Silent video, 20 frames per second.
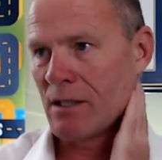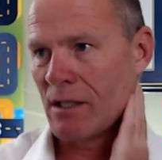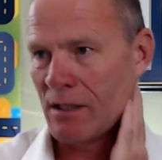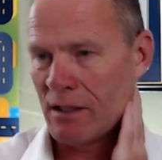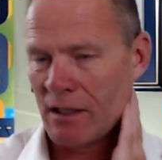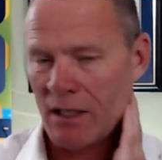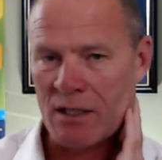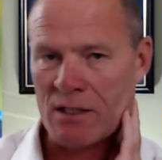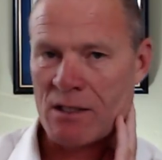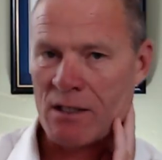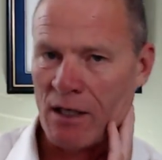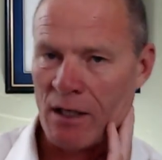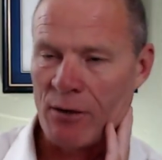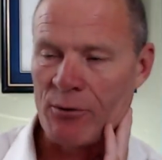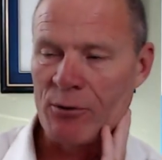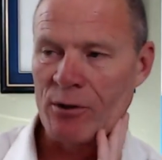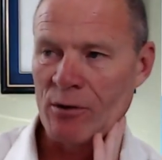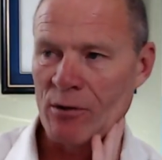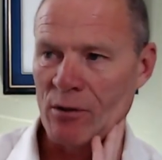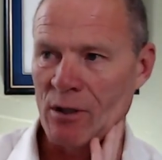And yes, I
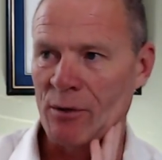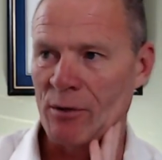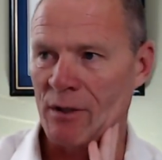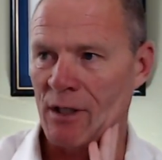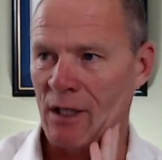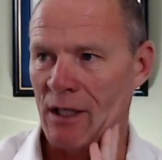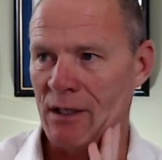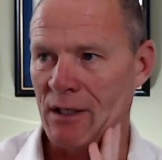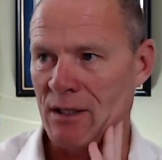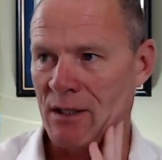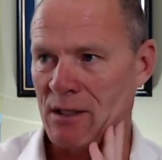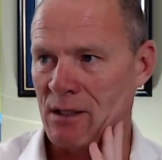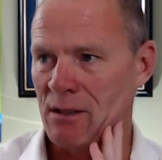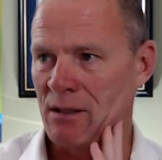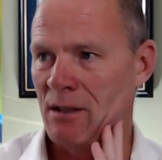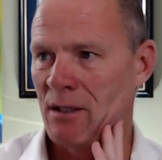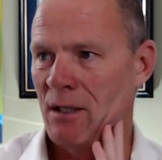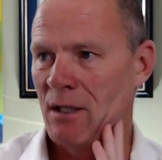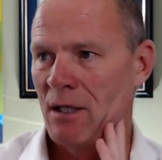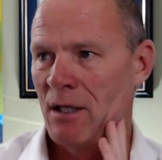would agree with that, Easton.
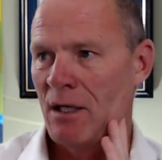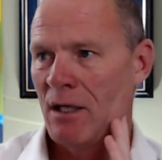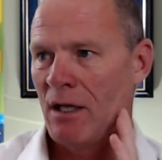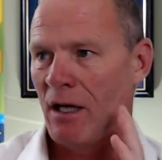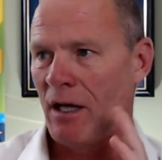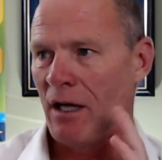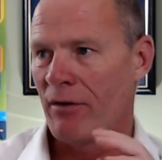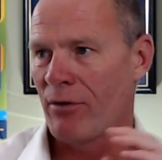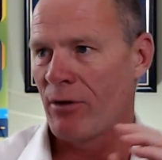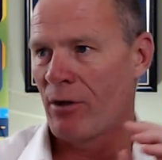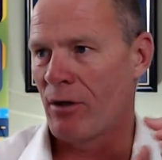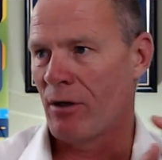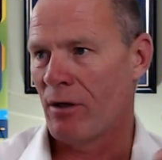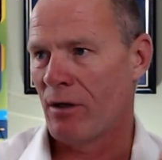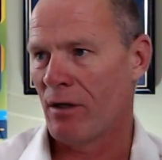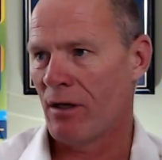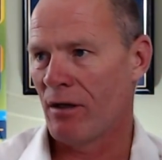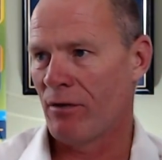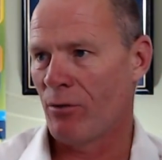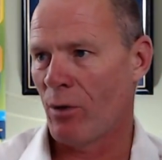I have
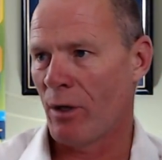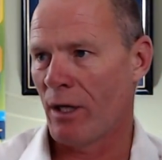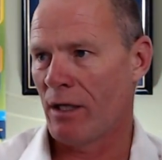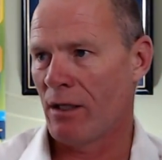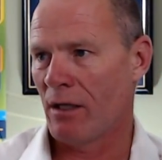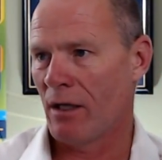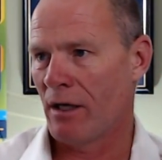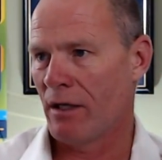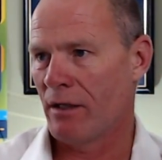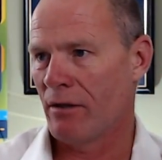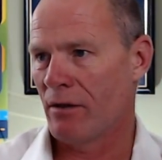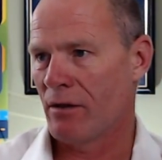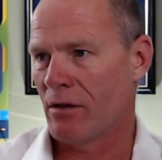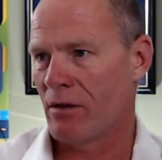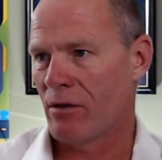heard of White Line